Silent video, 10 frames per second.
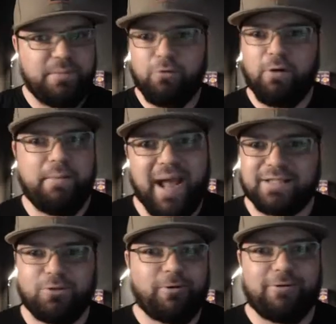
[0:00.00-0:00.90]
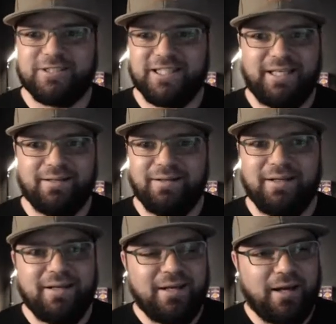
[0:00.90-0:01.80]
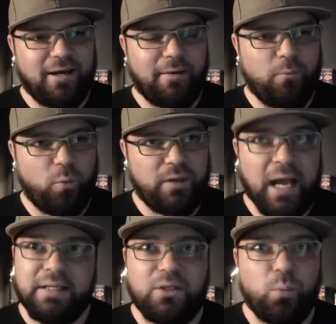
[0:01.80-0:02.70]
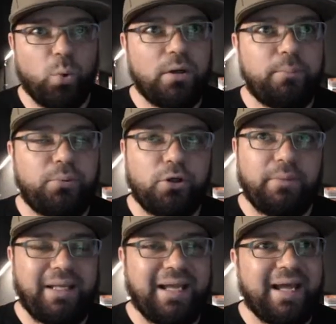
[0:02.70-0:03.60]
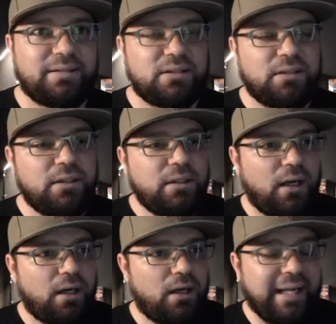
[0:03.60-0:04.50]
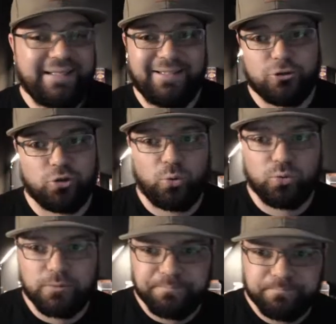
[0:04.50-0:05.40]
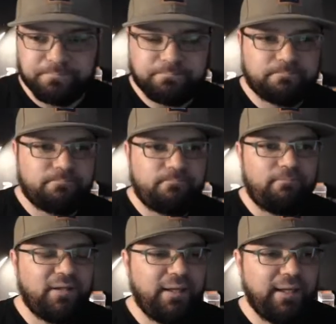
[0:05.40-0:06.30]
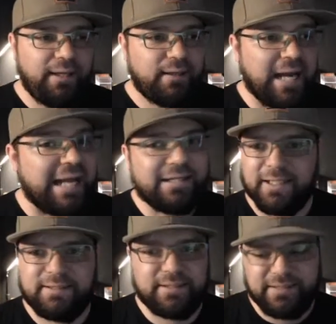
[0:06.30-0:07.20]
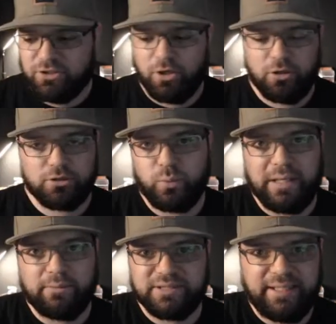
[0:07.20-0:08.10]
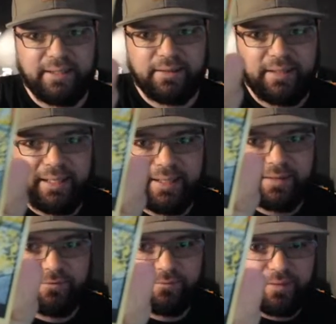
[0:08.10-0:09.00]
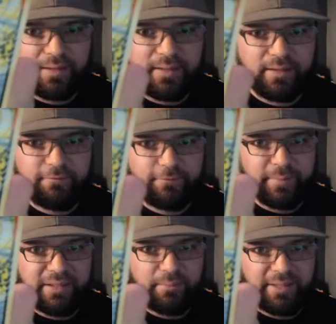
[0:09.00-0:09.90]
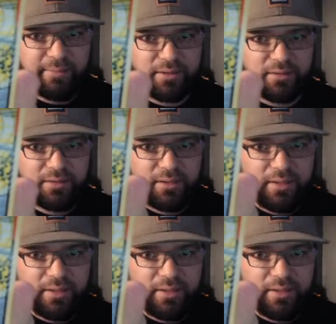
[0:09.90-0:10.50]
me right back to when I was a kid. 91 put me at 8 years old. And I collected these cards when I was a kid. And for me to be able to